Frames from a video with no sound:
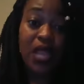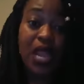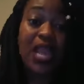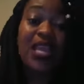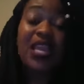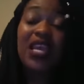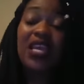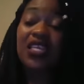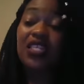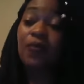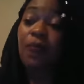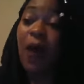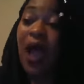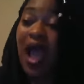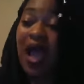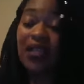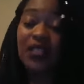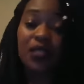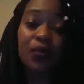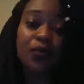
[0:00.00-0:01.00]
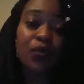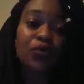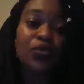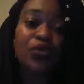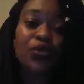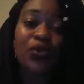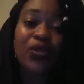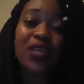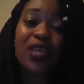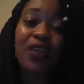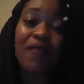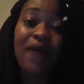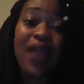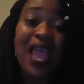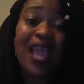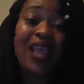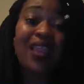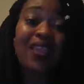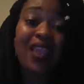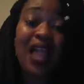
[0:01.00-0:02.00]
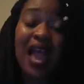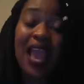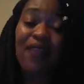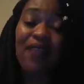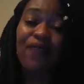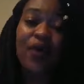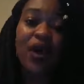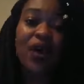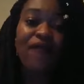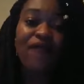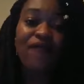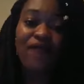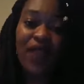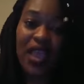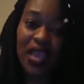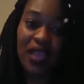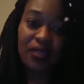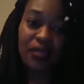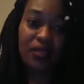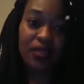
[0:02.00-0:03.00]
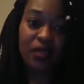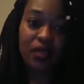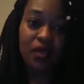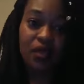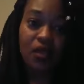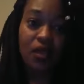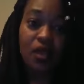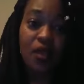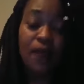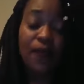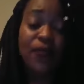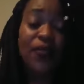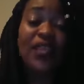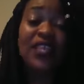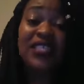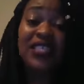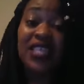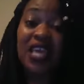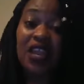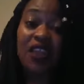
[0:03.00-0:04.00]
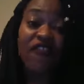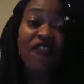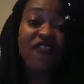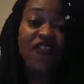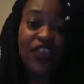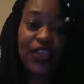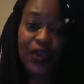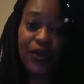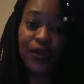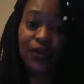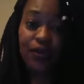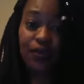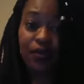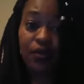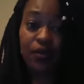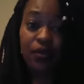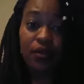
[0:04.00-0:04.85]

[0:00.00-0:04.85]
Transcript: It is possible to live a life of faith instead of fear.